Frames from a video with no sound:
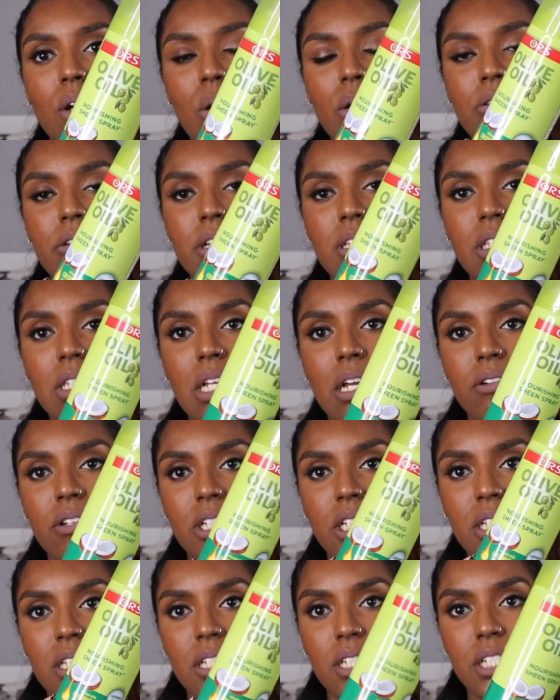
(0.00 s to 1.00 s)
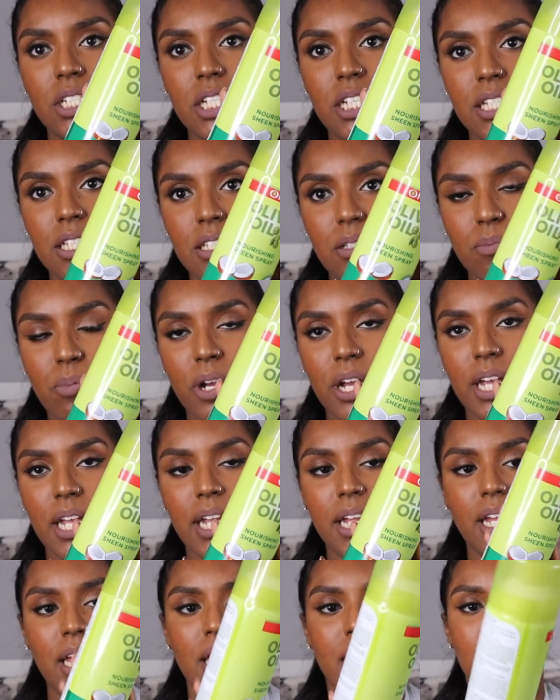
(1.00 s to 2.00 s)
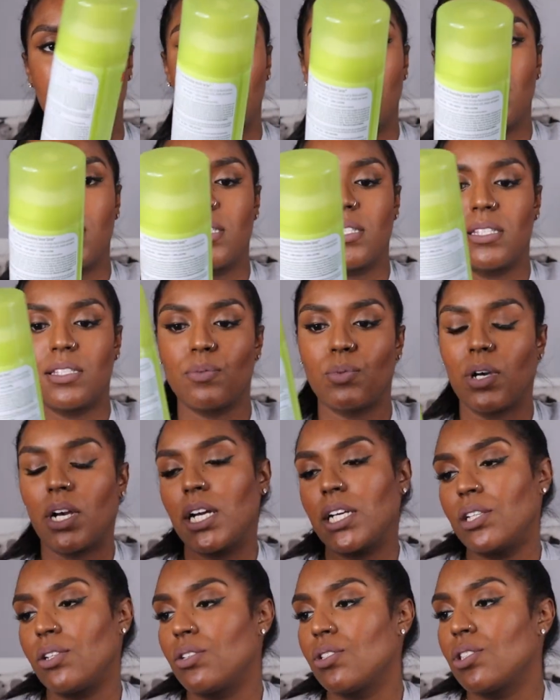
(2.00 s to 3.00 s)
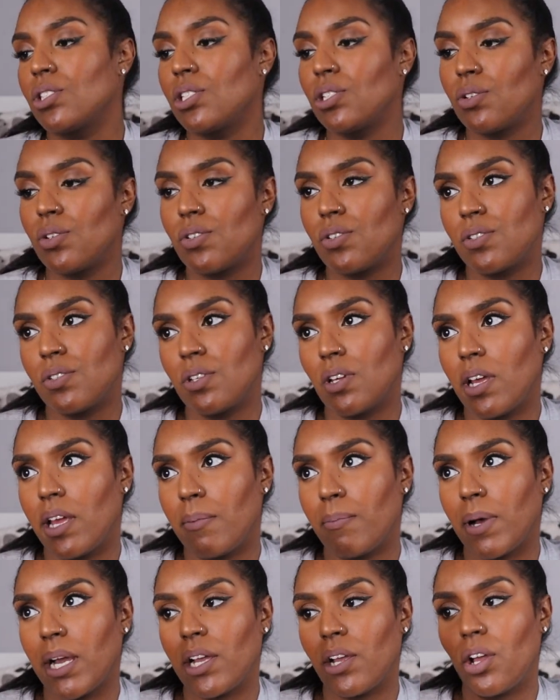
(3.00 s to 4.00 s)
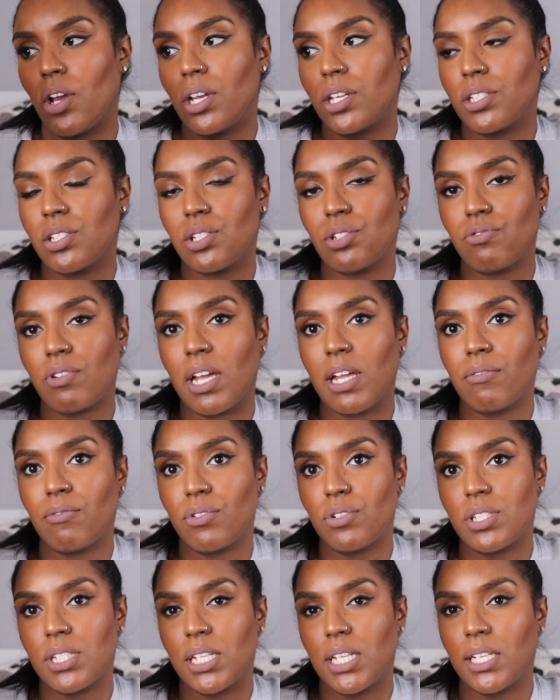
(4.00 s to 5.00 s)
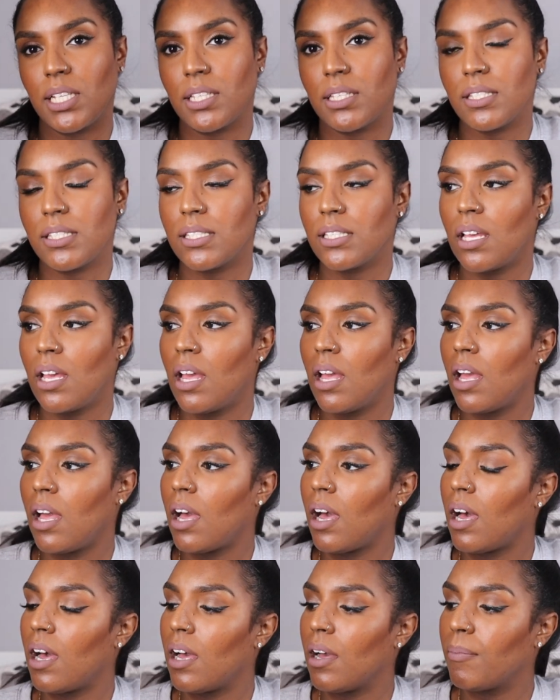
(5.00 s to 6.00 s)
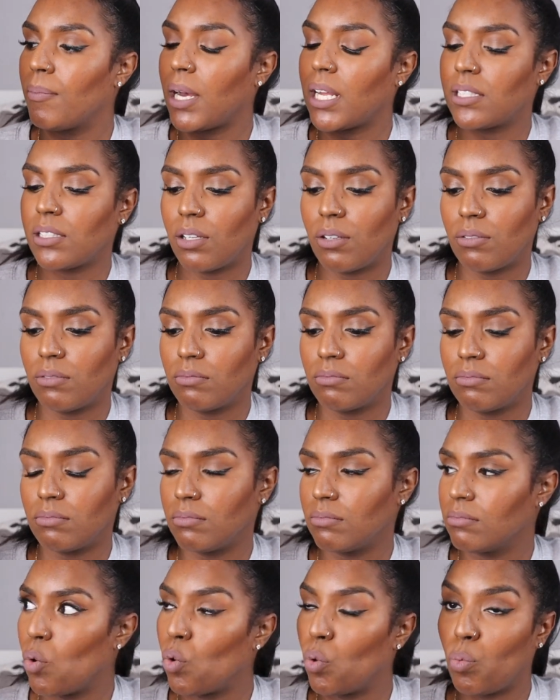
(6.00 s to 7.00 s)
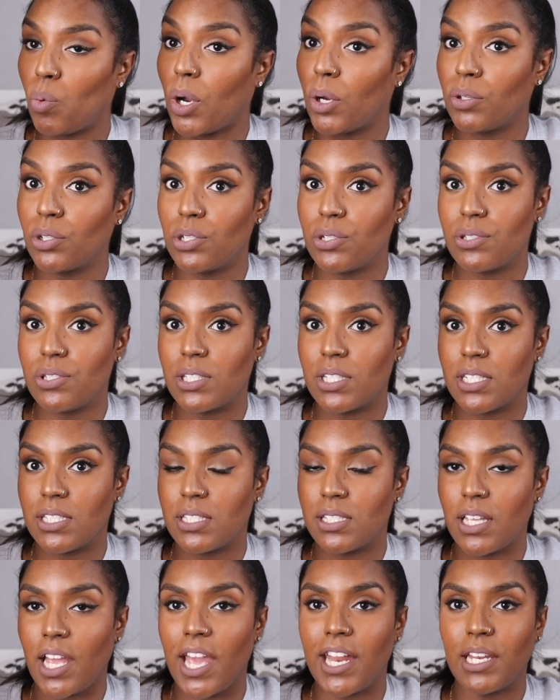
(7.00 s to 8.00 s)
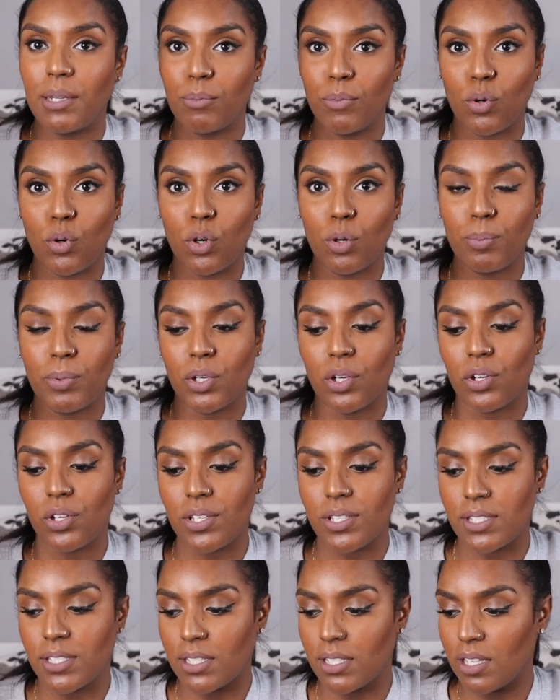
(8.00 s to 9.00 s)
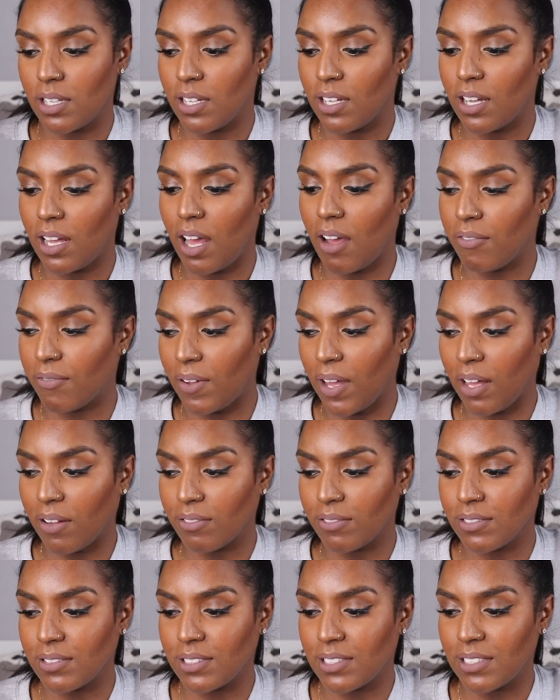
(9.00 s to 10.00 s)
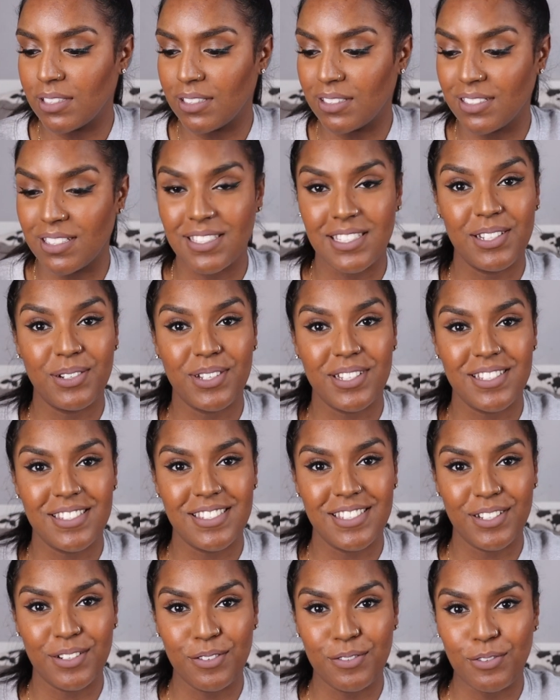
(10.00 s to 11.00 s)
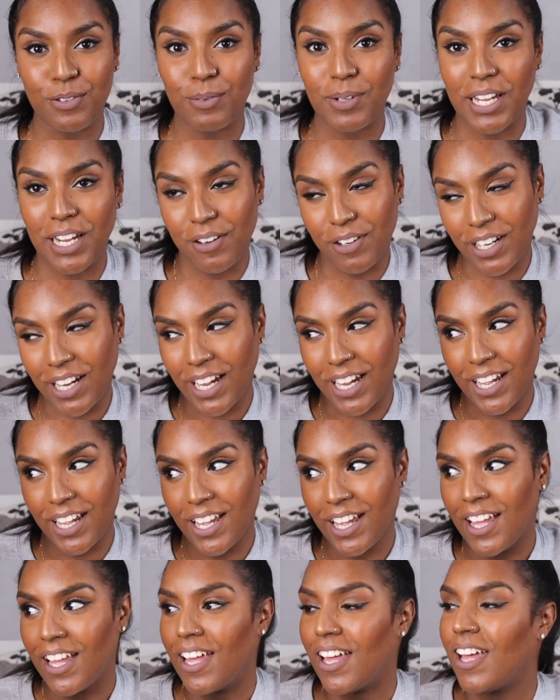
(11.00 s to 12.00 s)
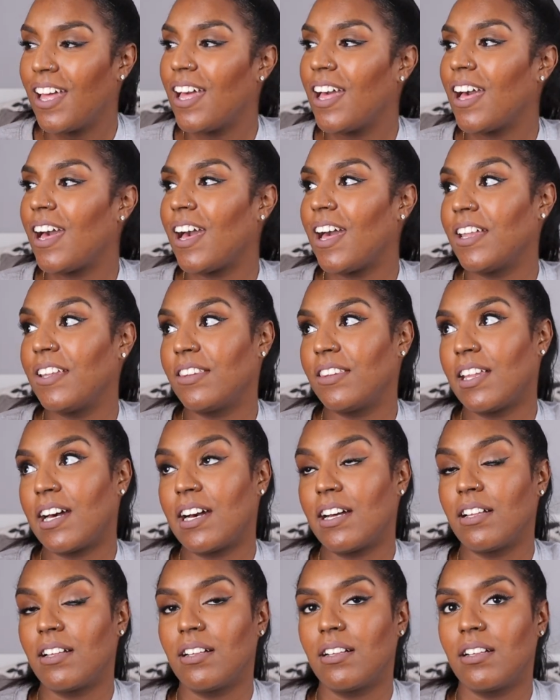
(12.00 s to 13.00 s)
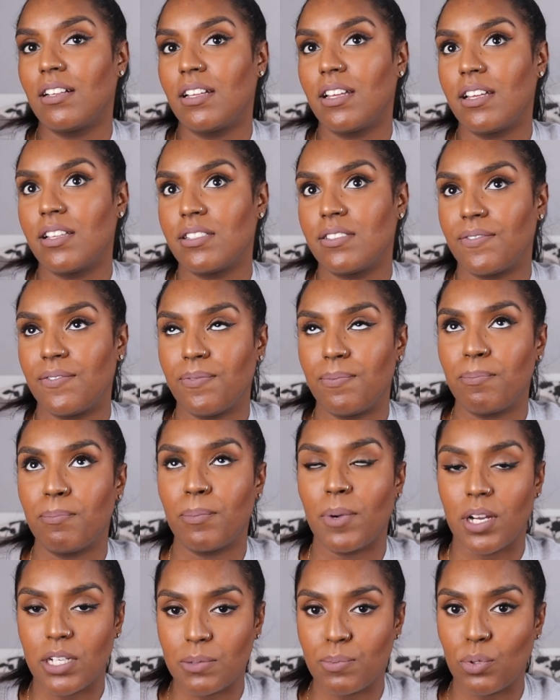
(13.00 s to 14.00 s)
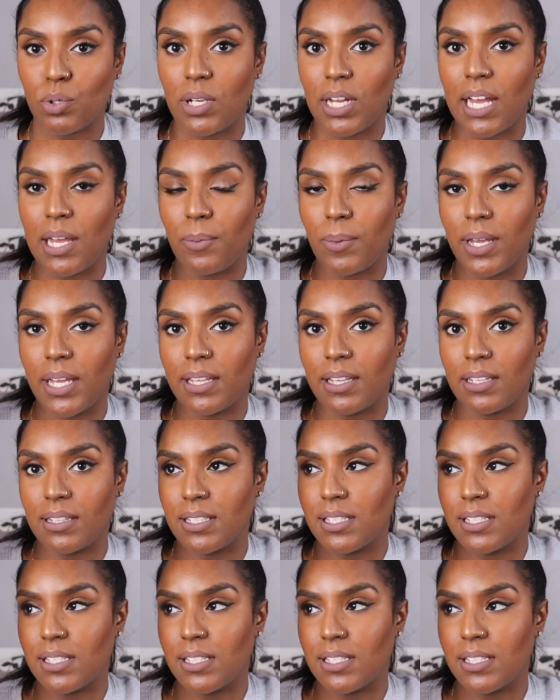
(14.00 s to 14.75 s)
ORS Nourishing Sheen Spray. This is what I used to use in my curly to straight routines. I don't or won't use this anymore because I found the Silk and Seal from Keracare, and that is much more lightweight than